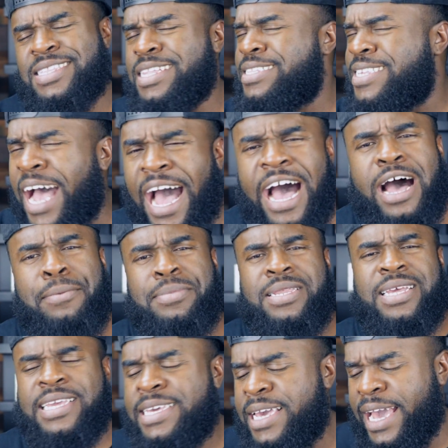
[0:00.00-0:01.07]
the time and
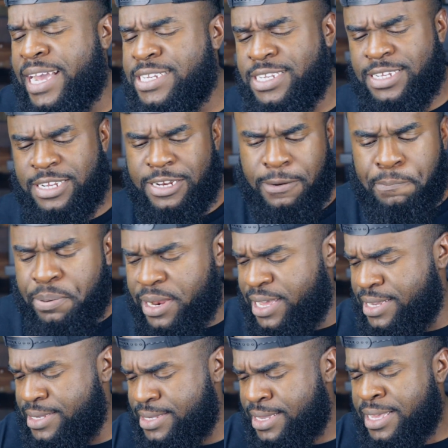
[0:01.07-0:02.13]
the occasion and the
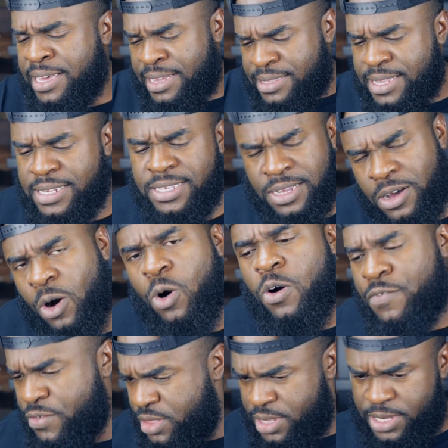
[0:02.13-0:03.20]
place doesn't call
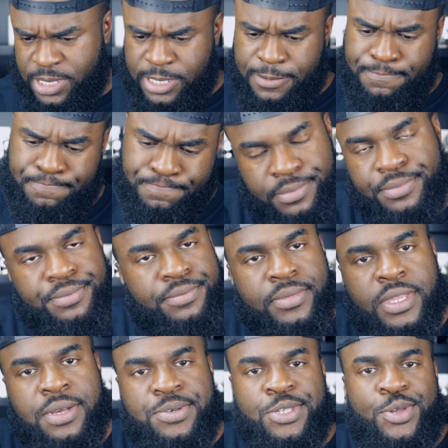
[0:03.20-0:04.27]
for these.
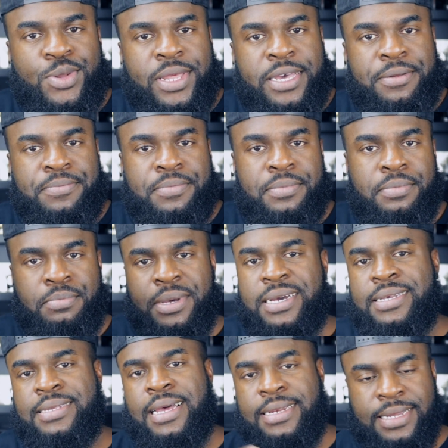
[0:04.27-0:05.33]
It was too late
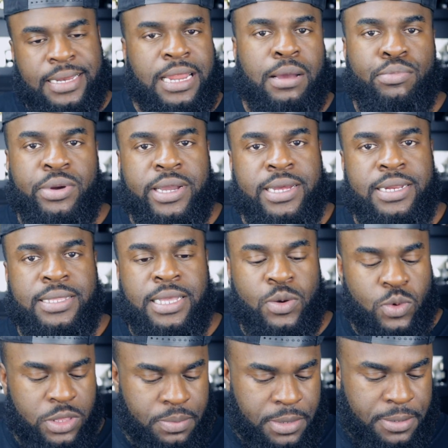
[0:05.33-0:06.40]
because I did not bring anything
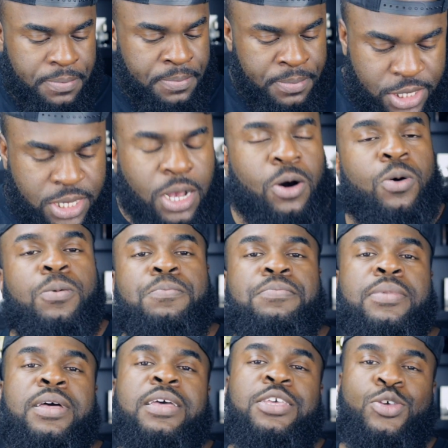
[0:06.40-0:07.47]
with me. So
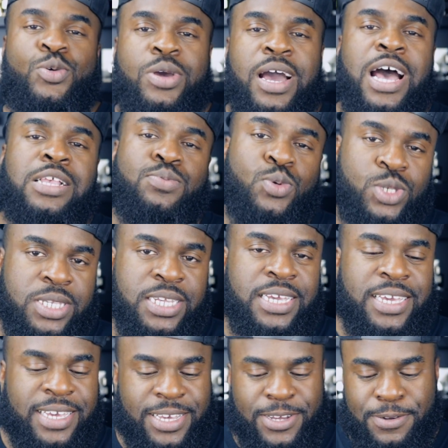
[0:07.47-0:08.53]
you guys will
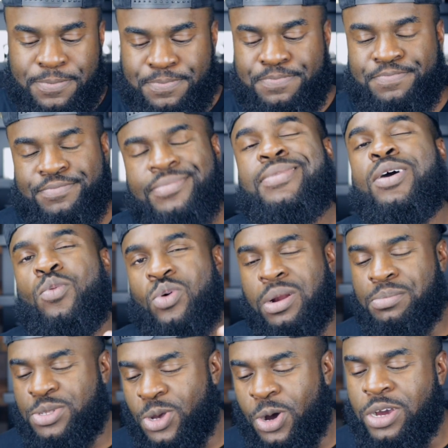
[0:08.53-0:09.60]
see here what
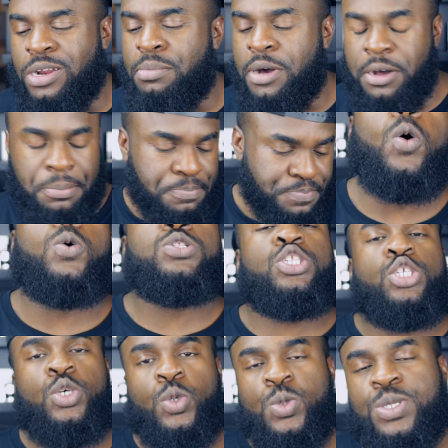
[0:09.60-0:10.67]
I'm talking about. On
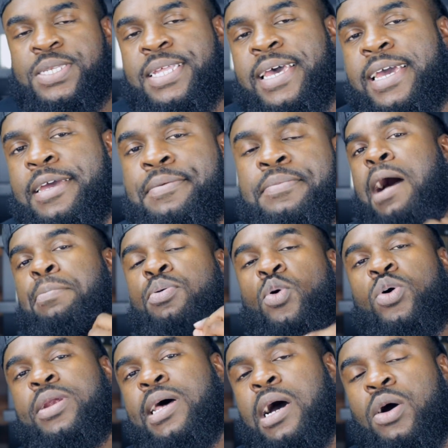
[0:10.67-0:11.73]
Tuesday, I
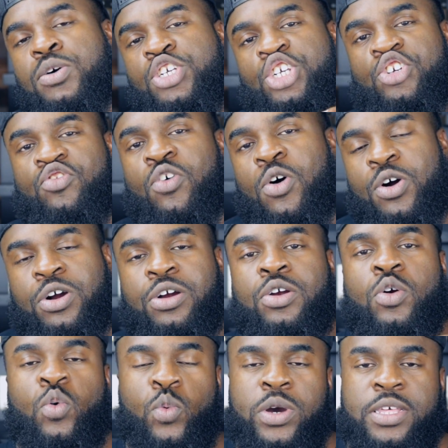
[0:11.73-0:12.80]
poured out
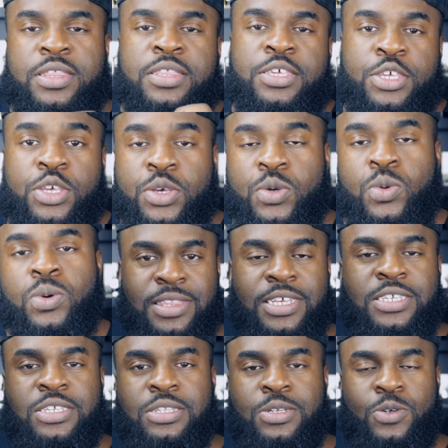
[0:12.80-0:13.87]
Stronger With You,
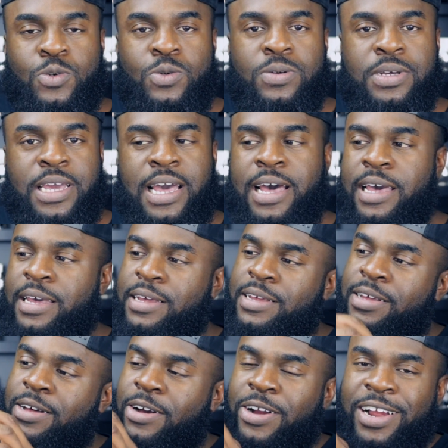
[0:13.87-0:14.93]
this little guy,
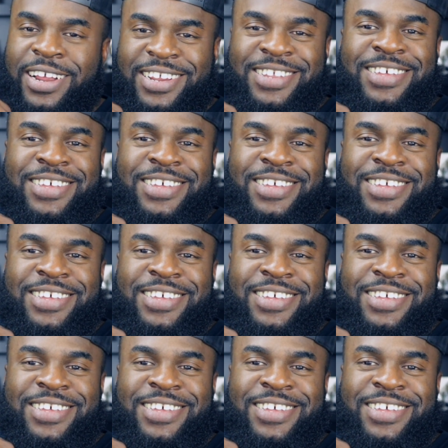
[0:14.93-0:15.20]
all right?